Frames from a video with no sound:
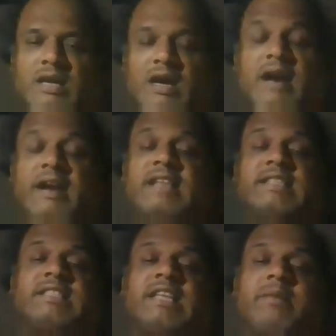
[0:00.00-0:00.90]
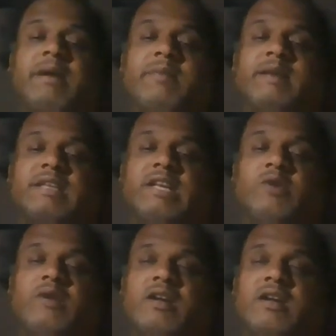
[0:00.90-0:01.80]
Unnecessary. Why basically
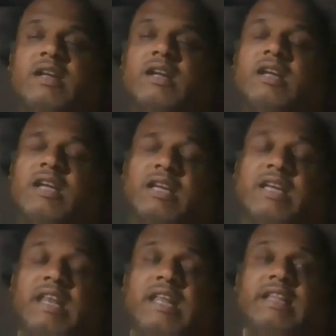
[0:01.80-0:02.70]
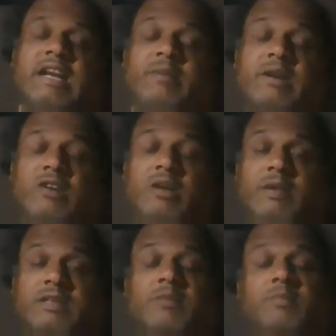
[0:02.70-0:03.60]
you are killing that particular
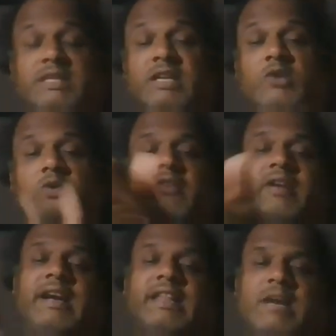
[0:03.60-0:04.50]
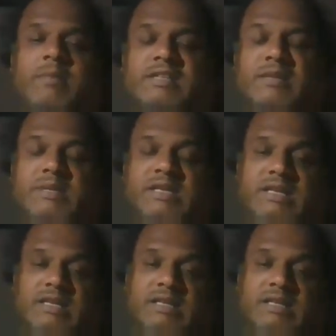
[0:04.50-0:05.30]
person? Basically you have killed that person basically.